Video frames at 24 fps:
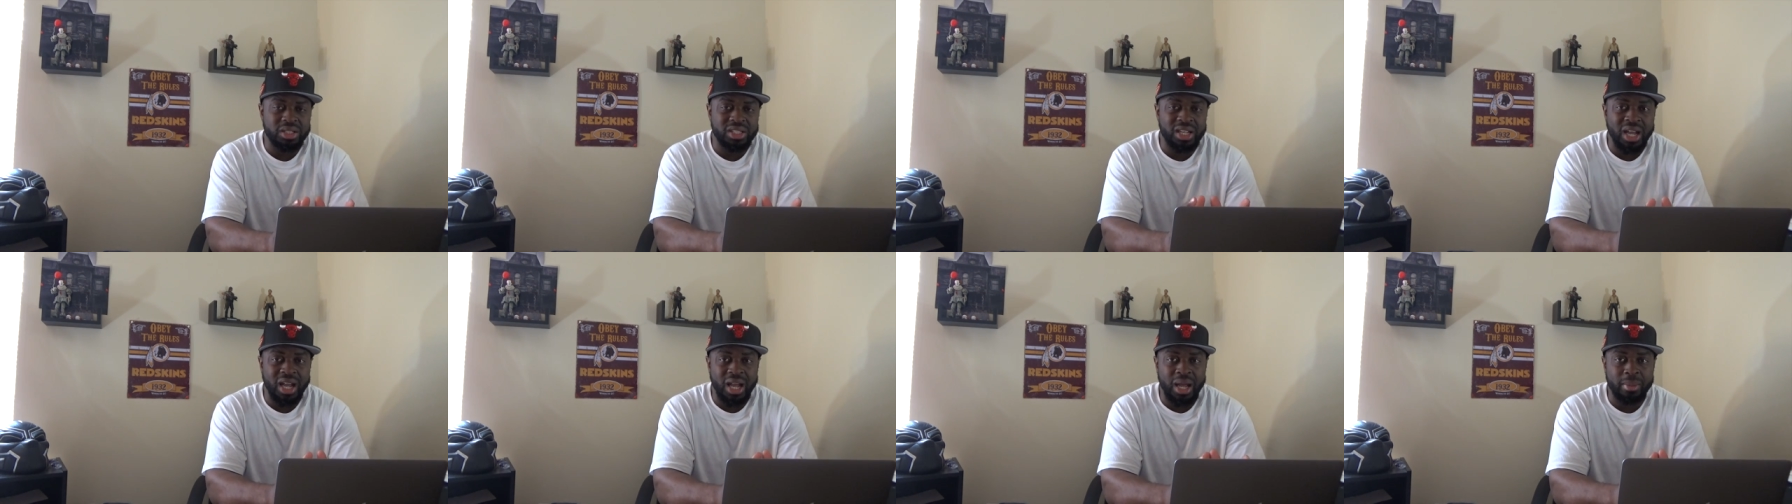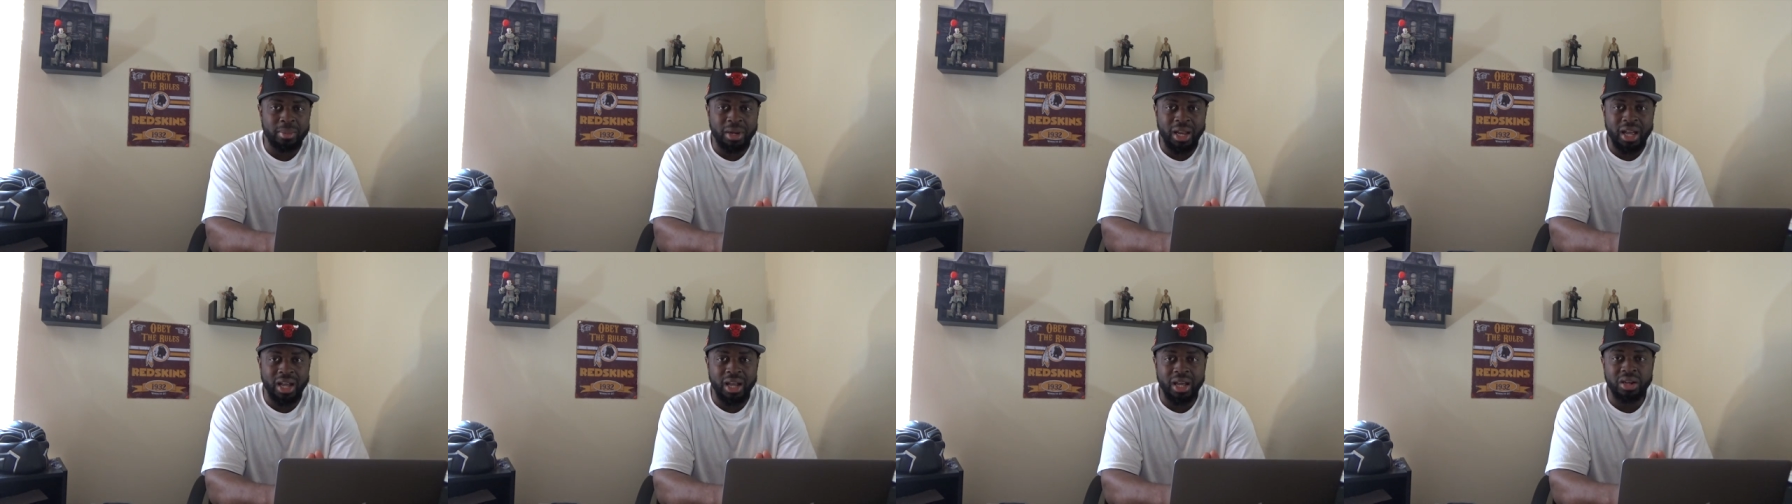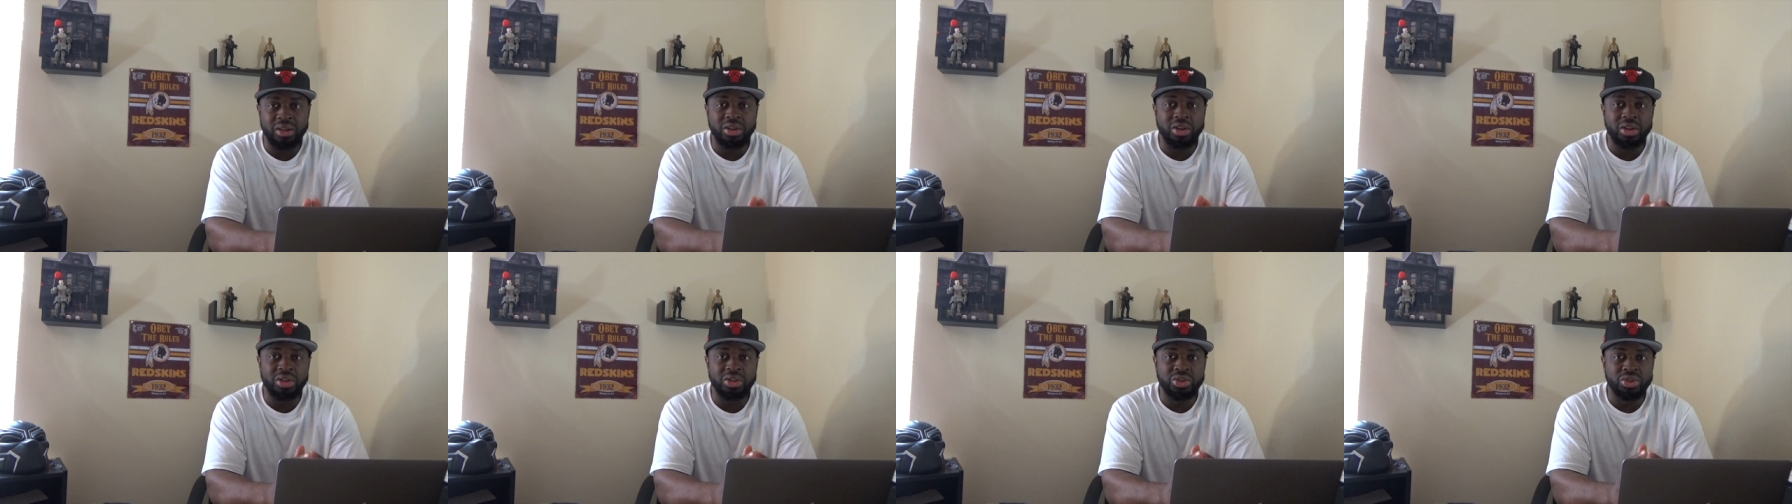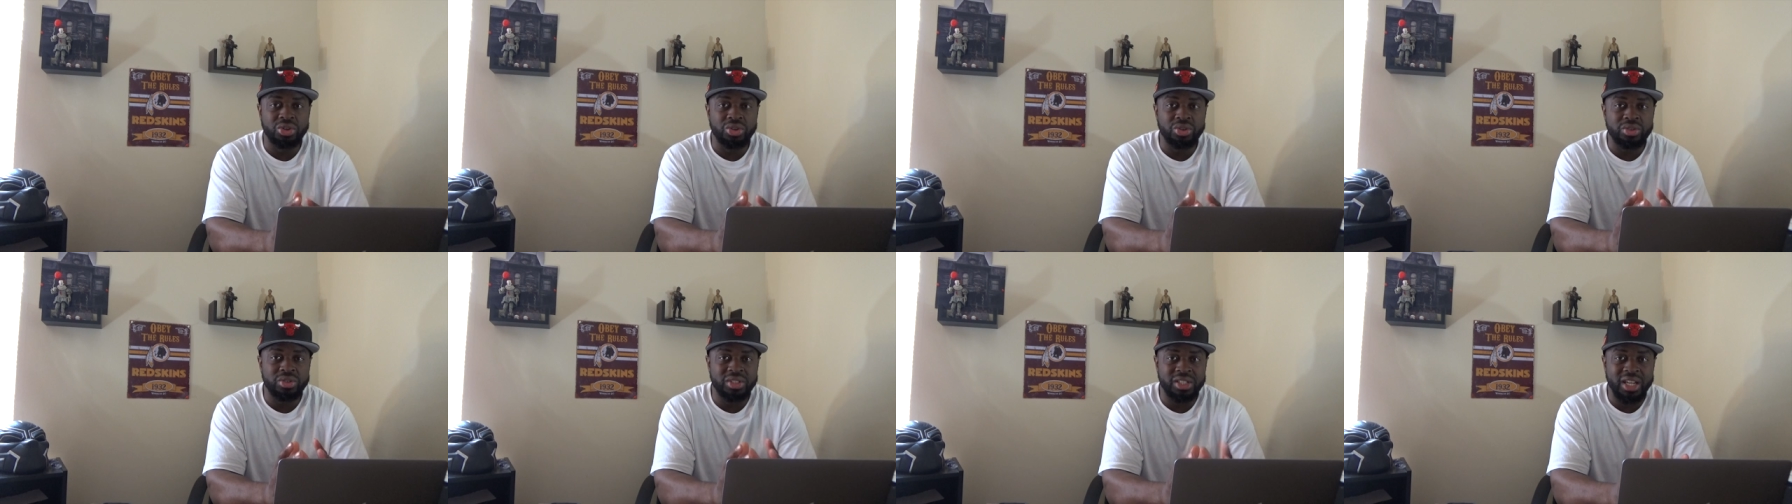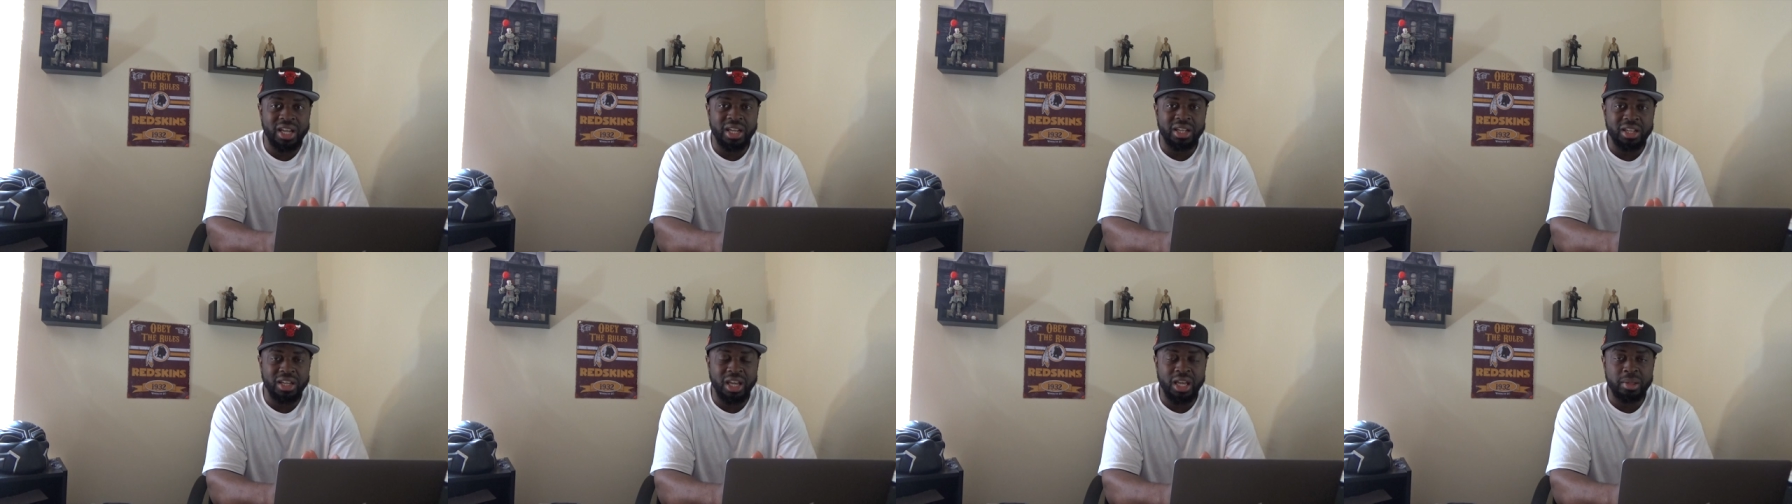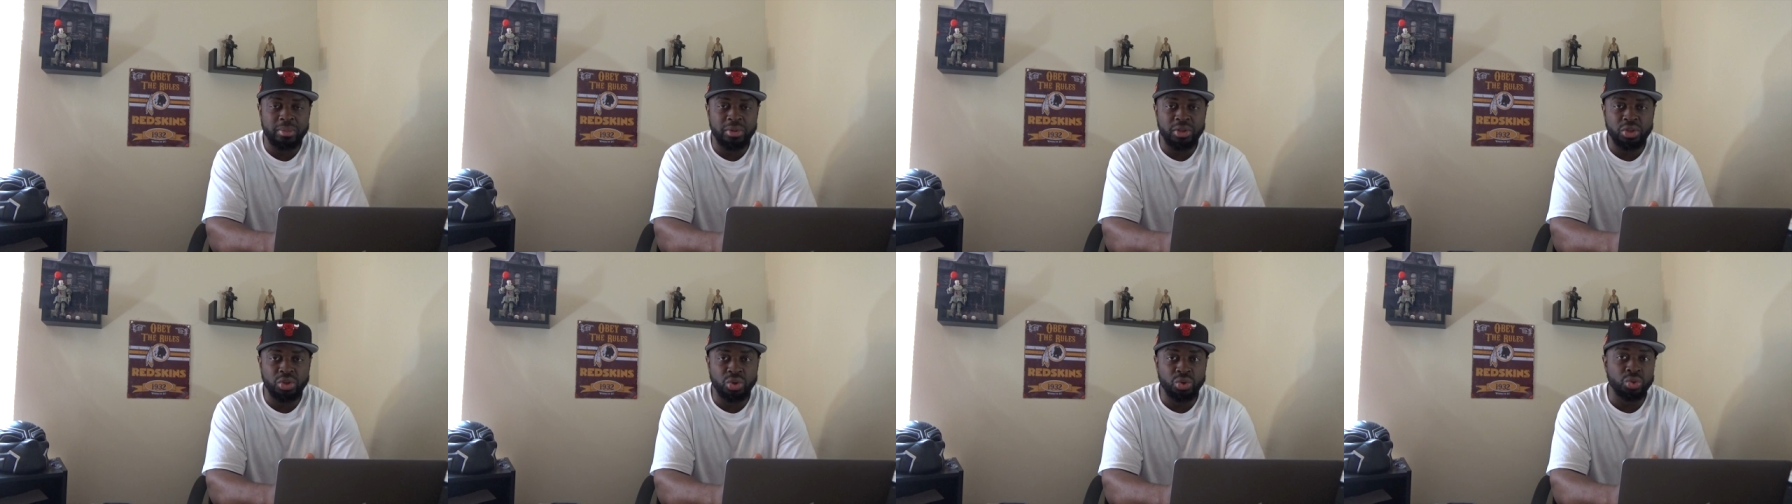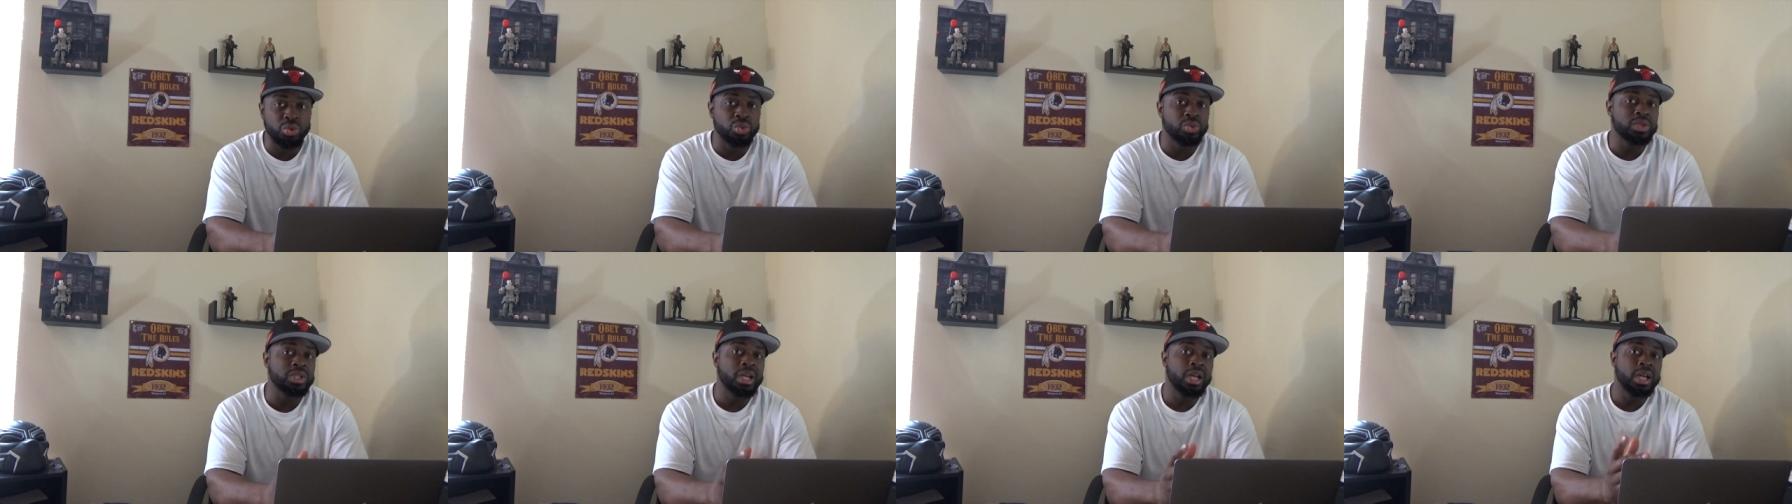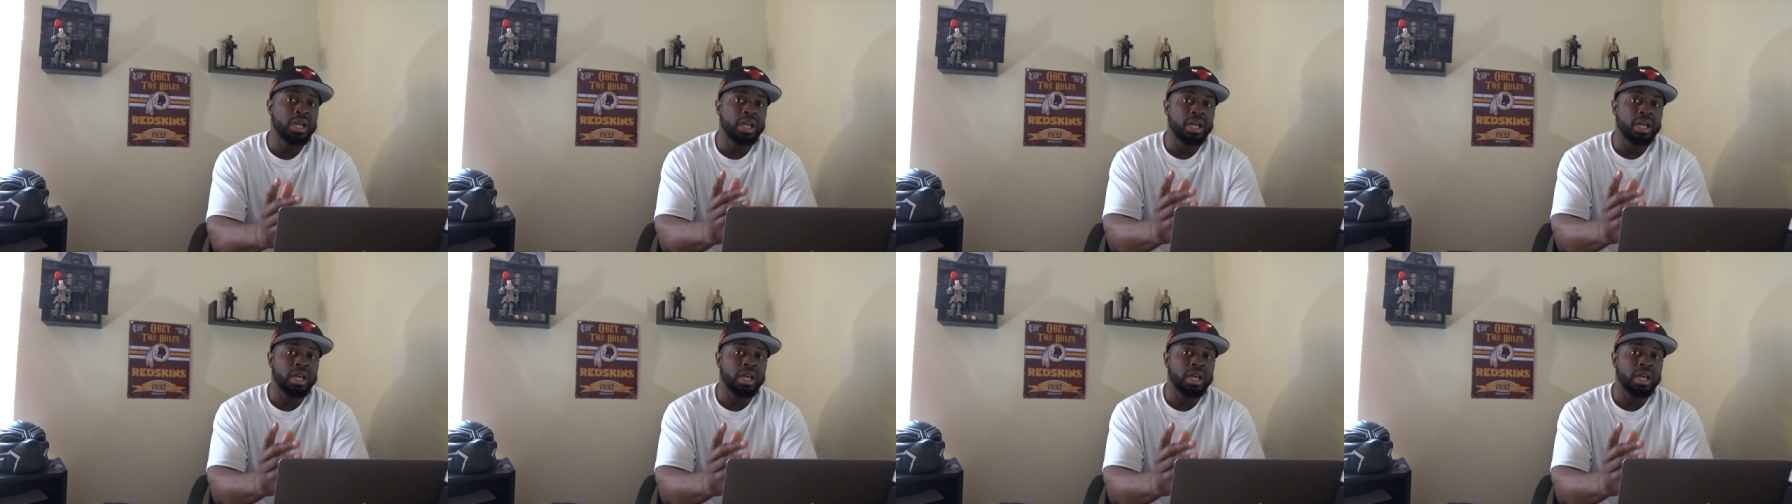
timeline under Tech Gaming News